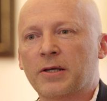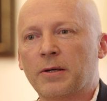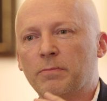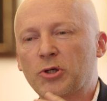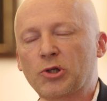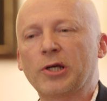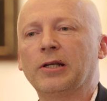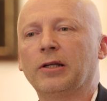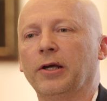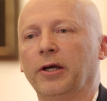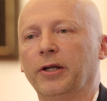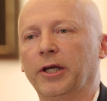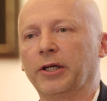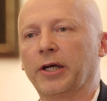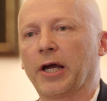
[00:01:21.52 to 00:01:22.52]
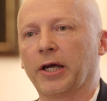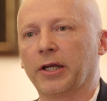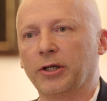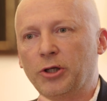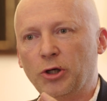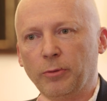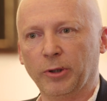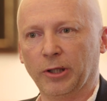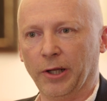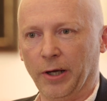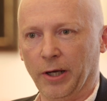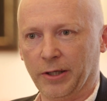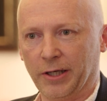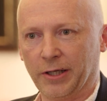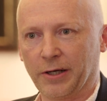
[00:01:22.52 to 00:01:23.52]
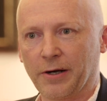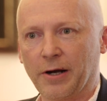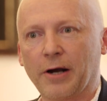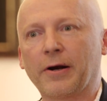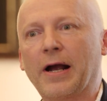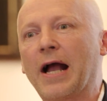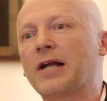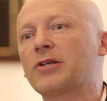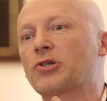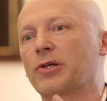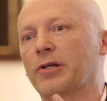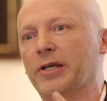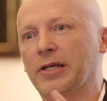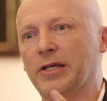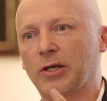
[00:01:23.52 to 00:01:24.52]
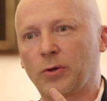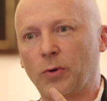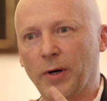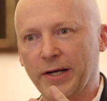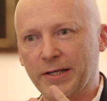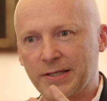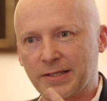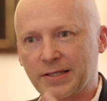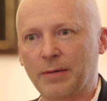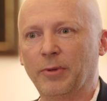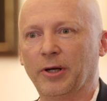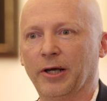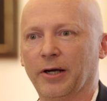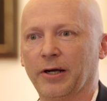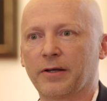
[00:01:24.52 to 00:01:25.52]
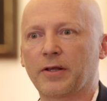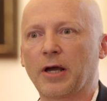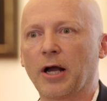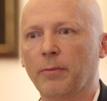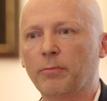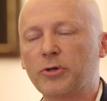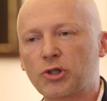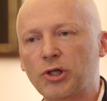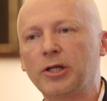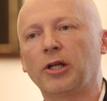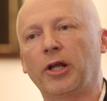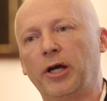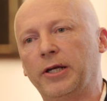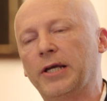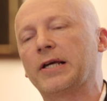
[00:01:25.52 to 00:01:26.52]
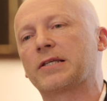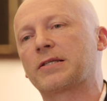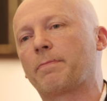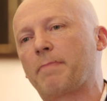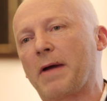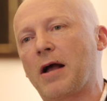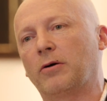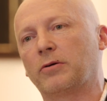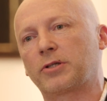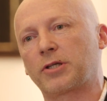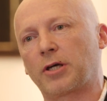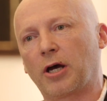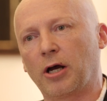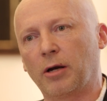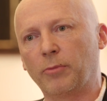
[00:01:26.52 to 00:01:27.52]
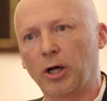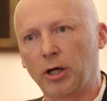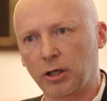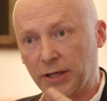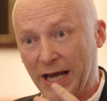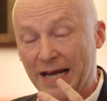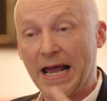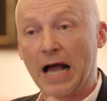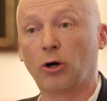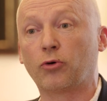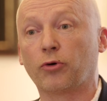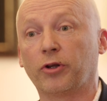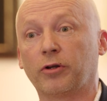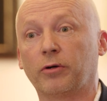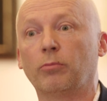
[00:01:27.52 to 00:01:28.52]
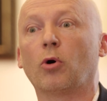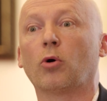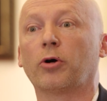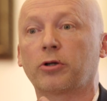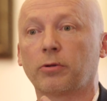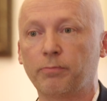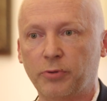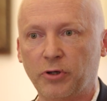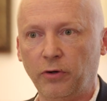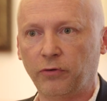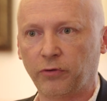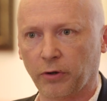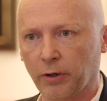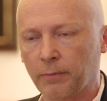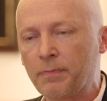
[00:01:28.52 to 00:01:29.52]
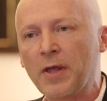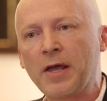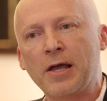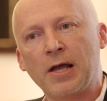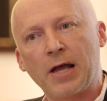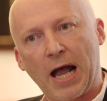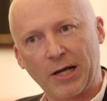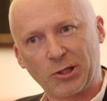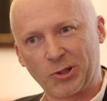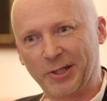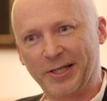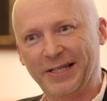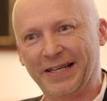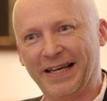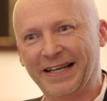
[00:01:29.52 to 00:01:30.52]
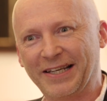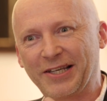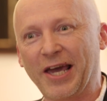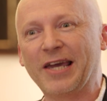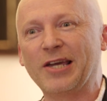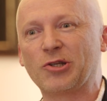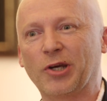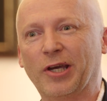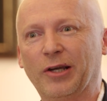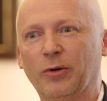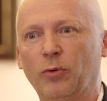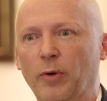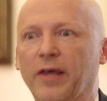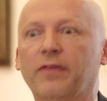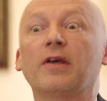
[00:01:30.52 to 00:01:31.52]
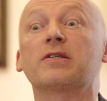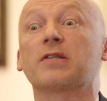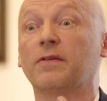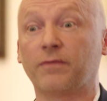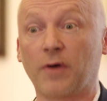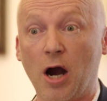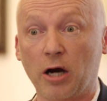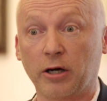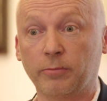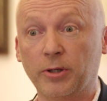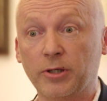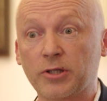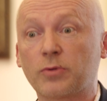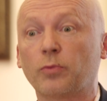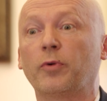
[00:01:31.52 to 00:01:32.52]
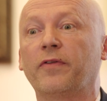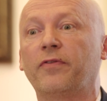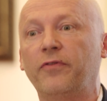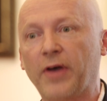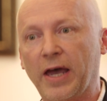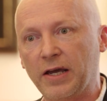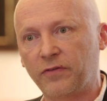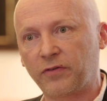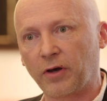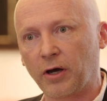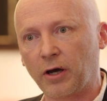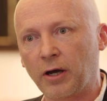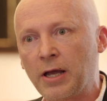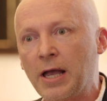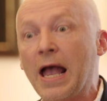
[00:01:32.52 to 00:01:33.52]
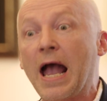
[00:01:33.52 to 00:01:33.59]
Machine learning and human learning are actually quite similar. Machine learning is about an algorithm or a computer actually engaging with its environment, with data,